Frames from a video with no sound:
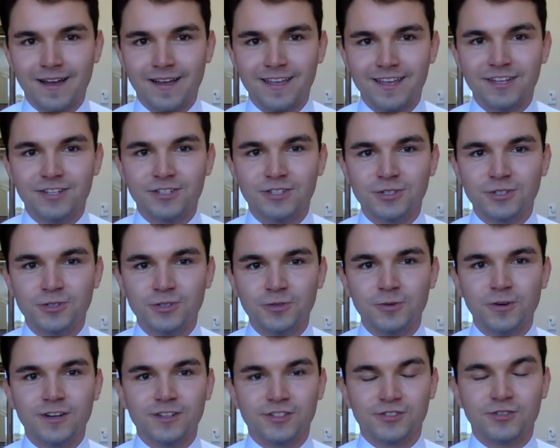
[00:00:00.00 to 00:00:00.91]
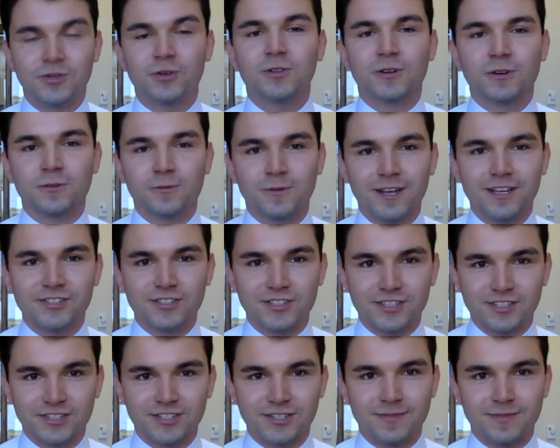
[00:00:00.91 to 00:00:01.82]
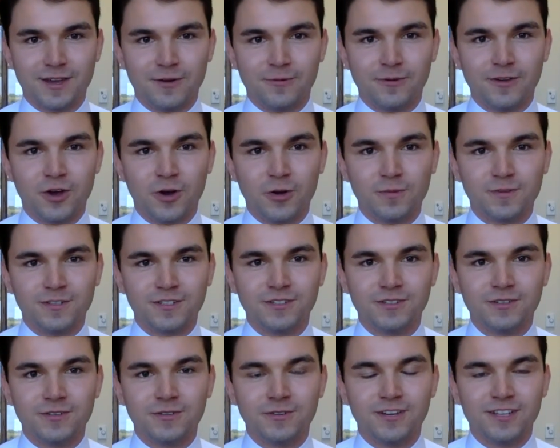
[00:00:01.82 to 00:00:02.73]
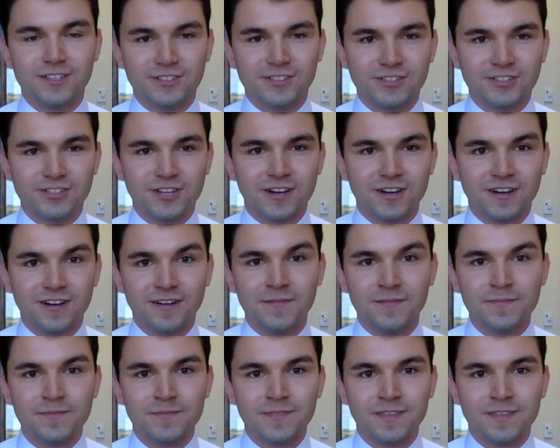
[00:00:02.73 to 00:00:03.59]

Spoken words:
into a solar array system that we hope to install